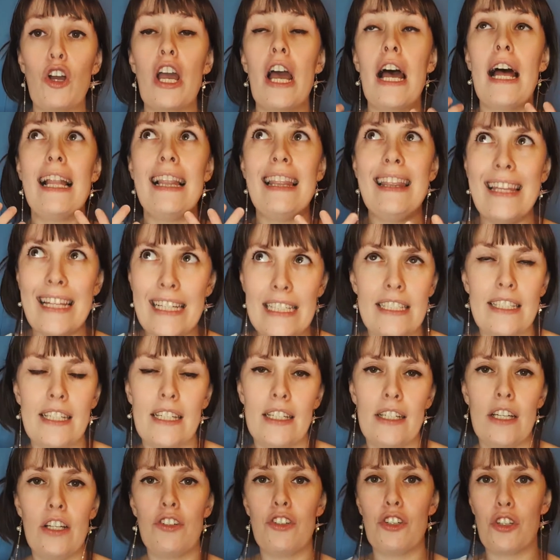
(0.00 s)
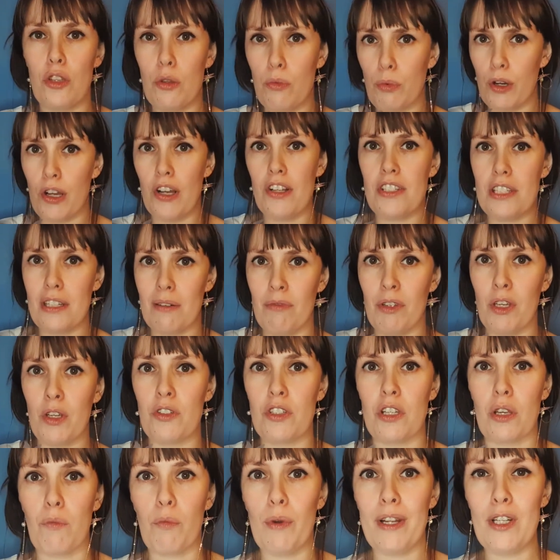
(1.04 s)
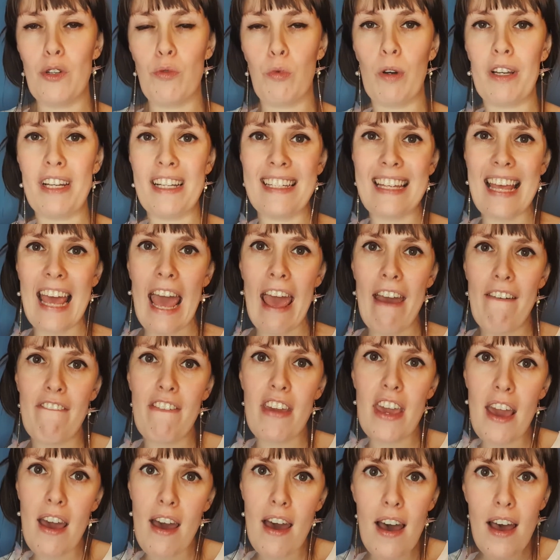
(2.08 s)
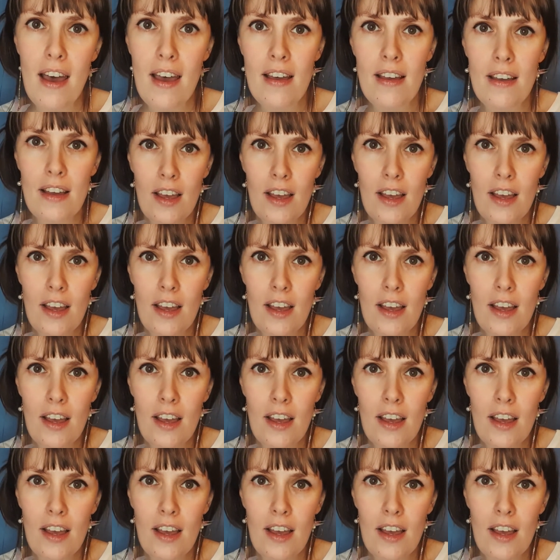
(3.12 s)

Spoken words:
listen to the words I'm using. Which one is heavier?